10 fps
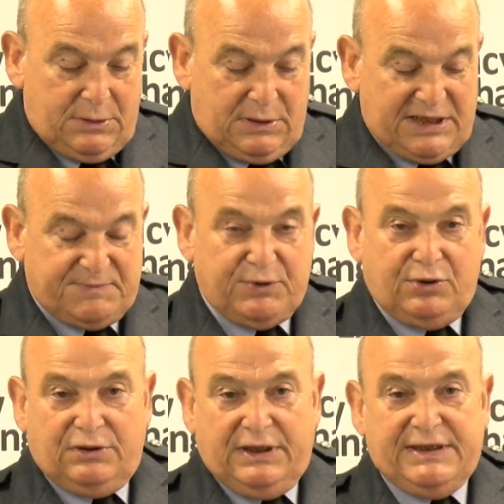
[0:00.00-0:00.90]
Last but
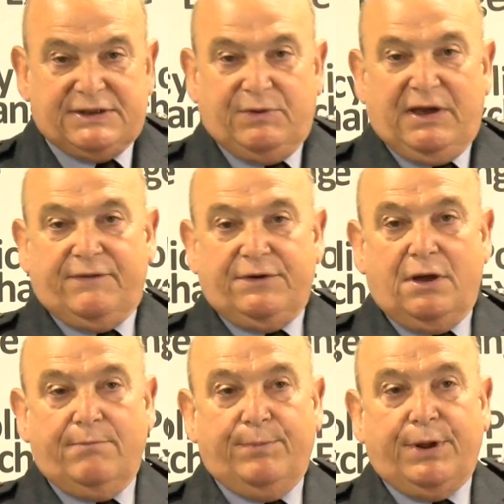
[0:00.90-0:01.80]
not least, we have a
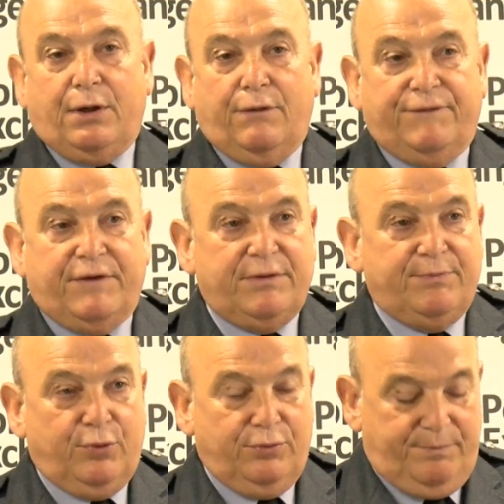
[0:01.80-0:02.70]
number of very
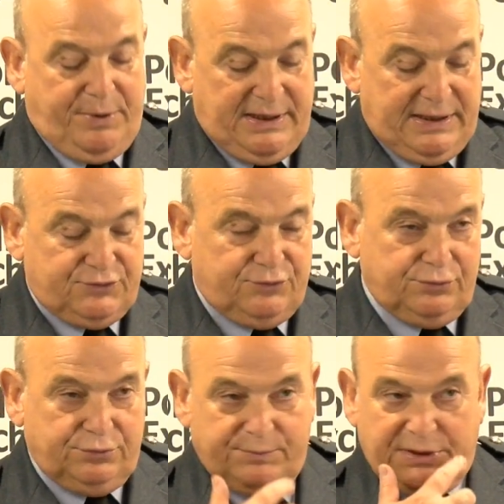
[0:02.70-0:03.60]
important
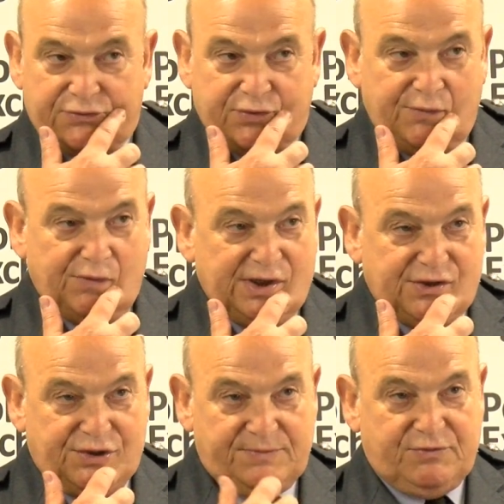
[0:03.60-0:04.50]
bilateral military
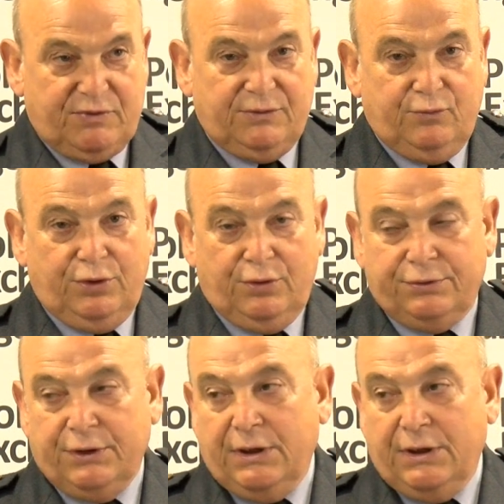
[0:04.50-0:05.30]
relationships around the world.